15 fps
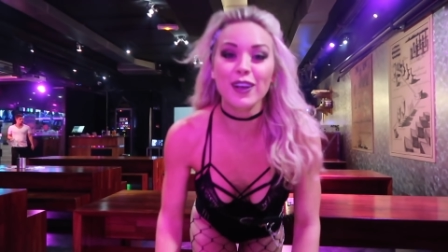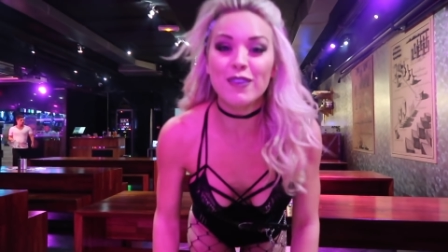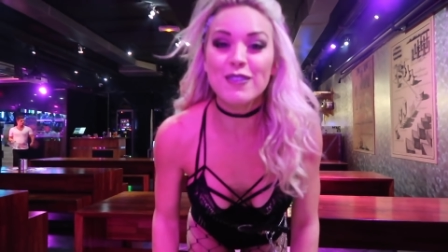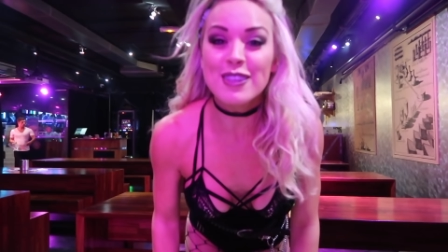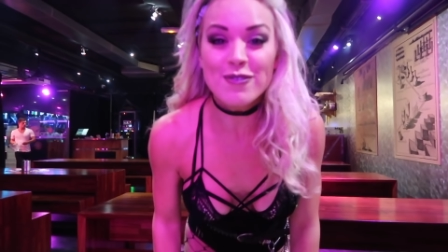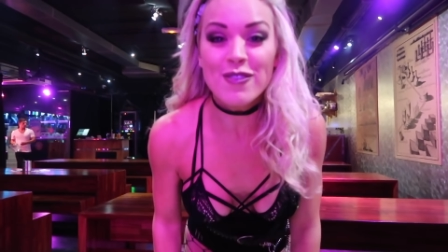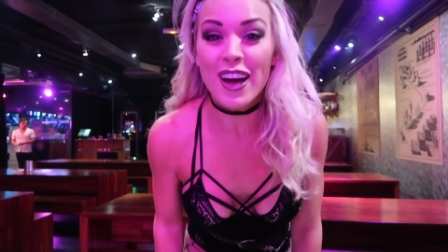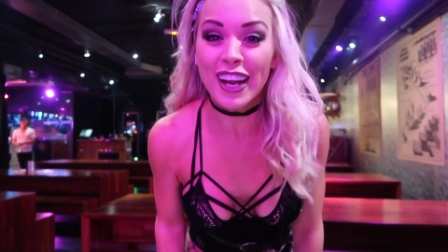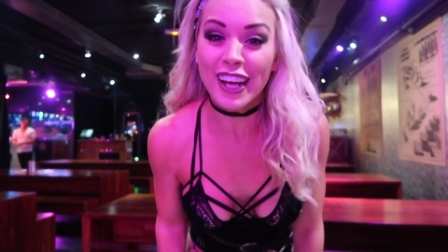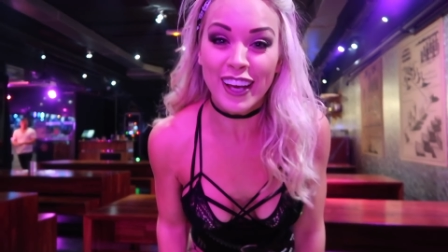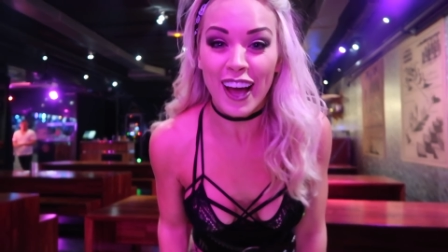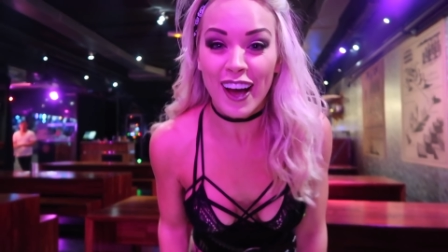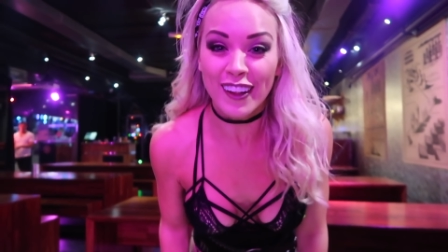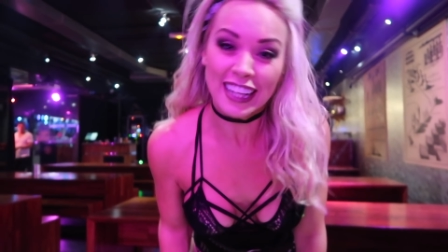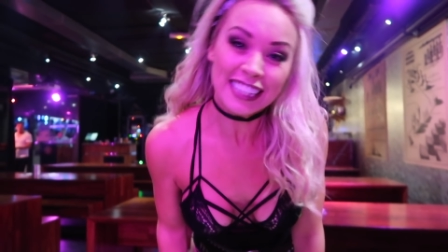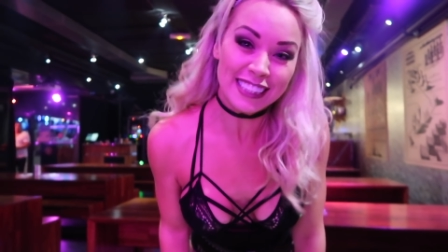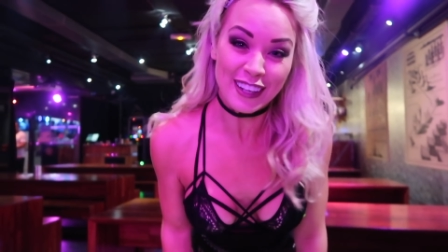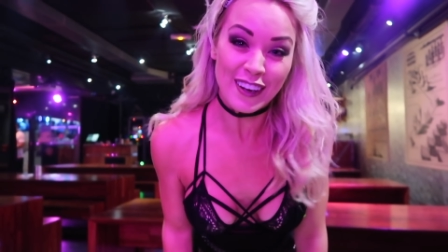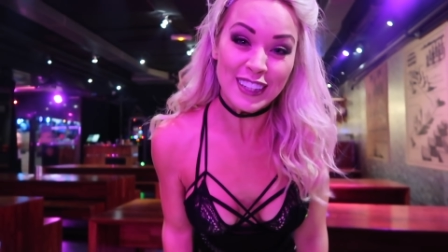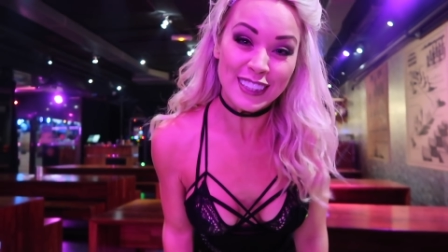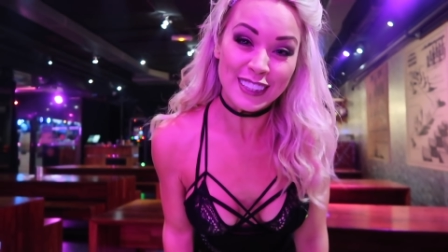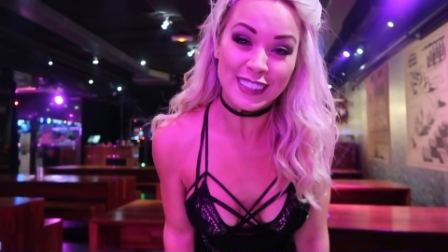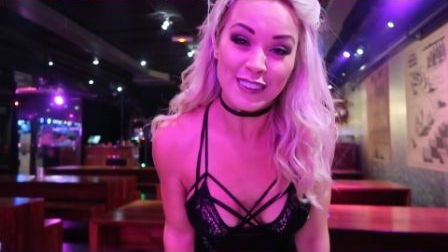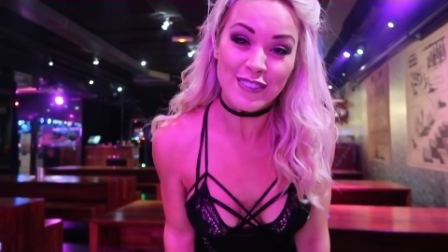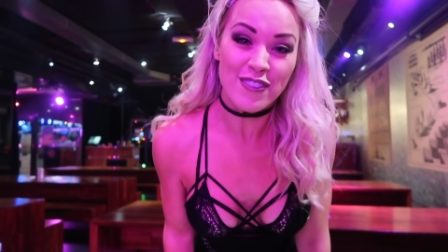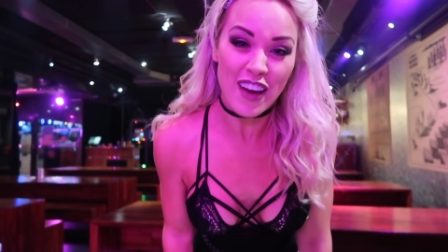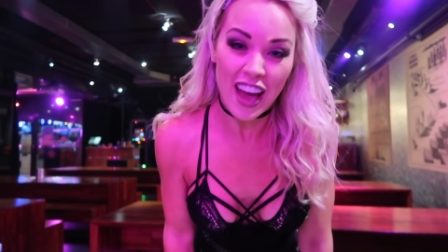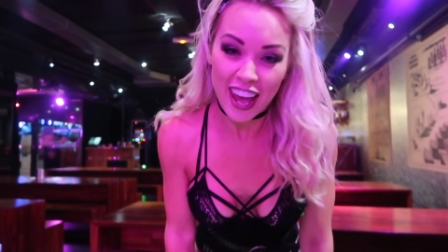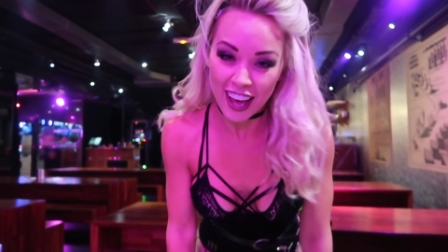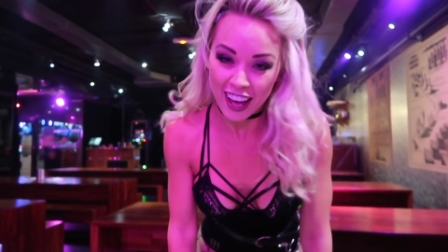to Monaco, let's go and do some
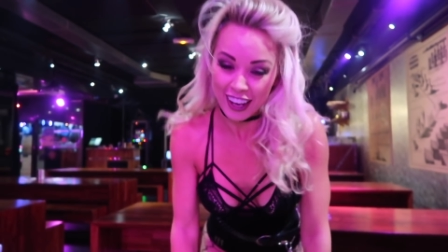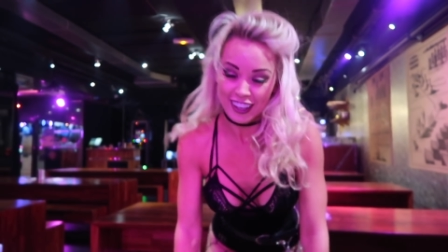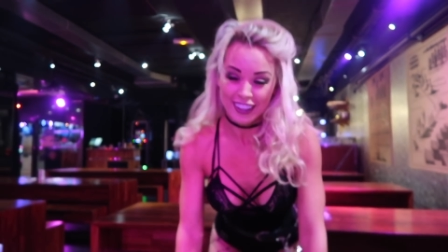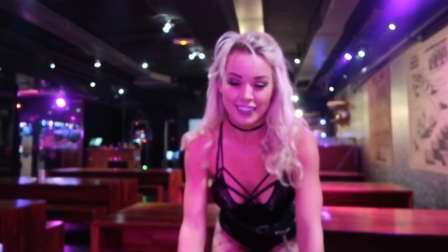fire.